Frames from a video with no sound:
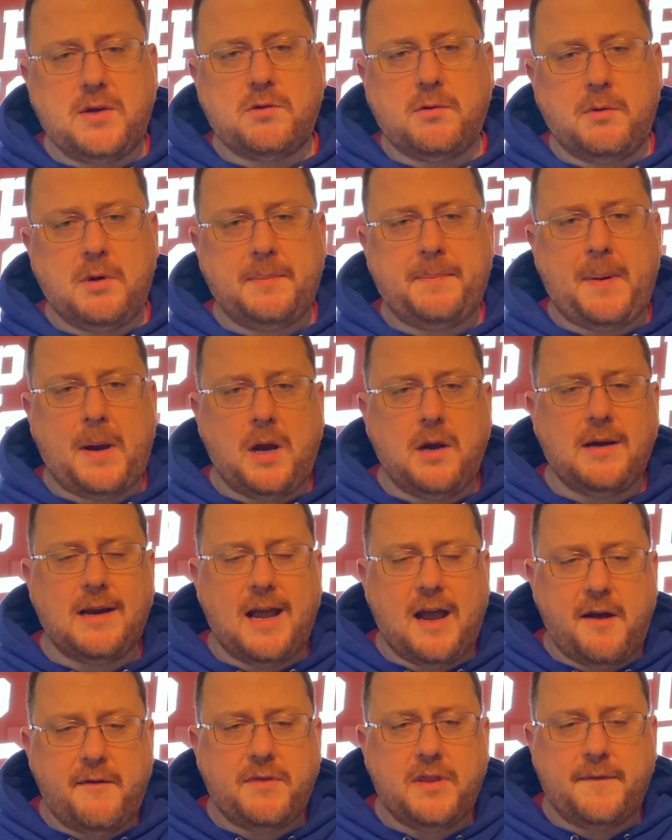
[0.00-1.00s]
rumor part
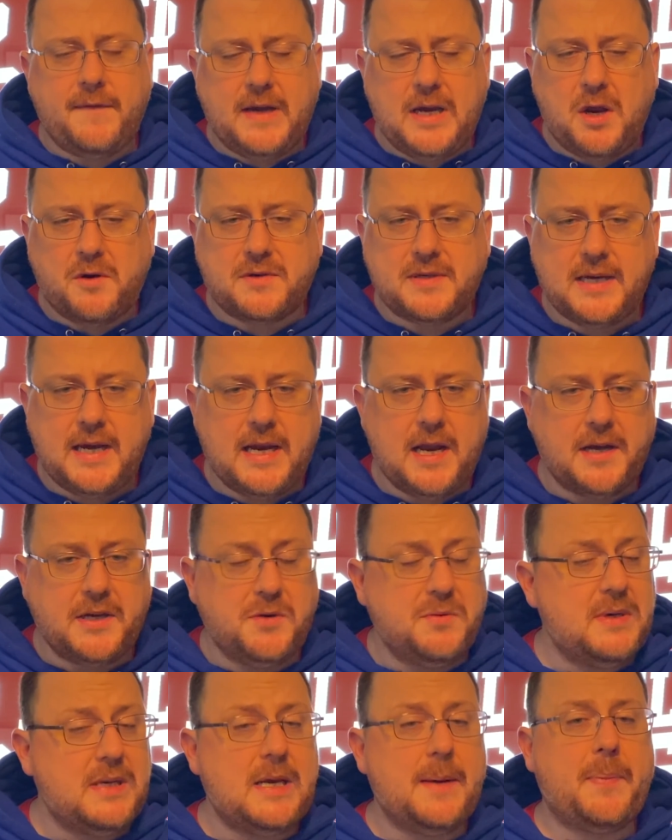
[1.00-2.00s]
of the video today, I
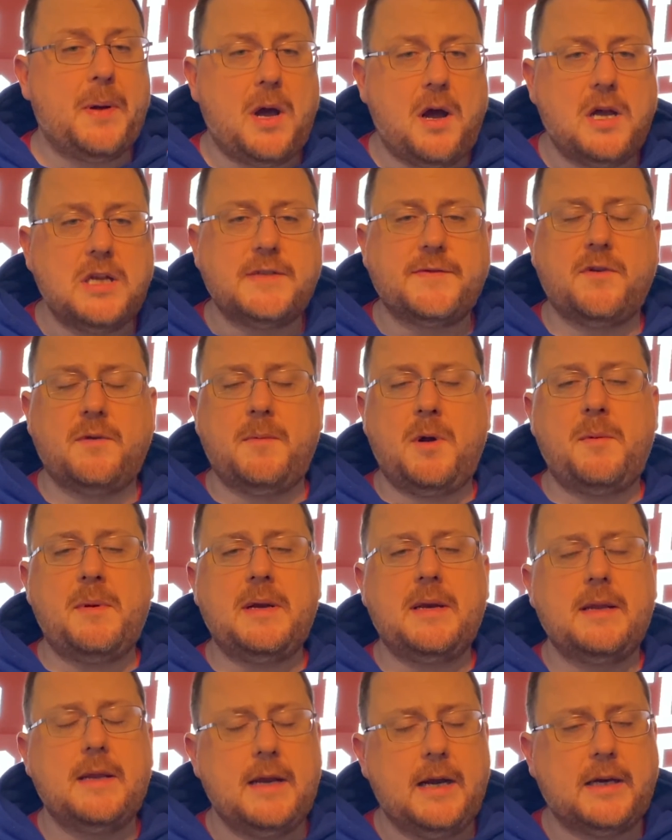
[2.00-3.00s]
do need to pause for a
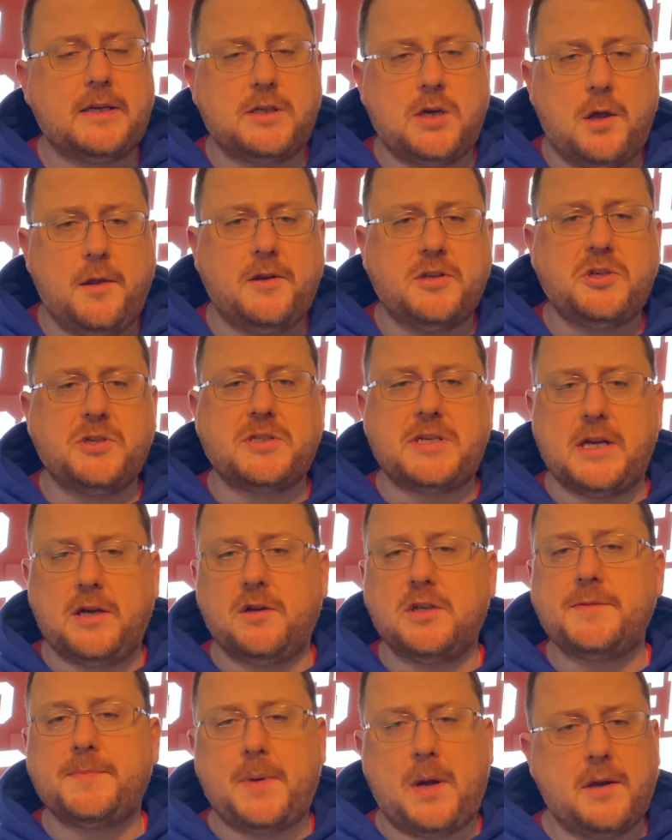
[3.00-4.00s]
moment and acknowledge our
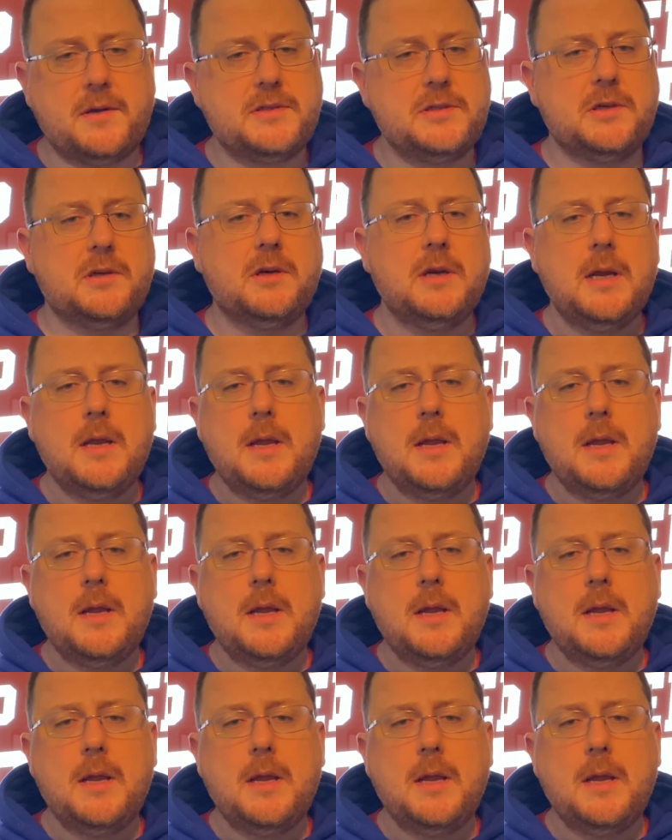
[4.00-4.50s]
channel sponsor,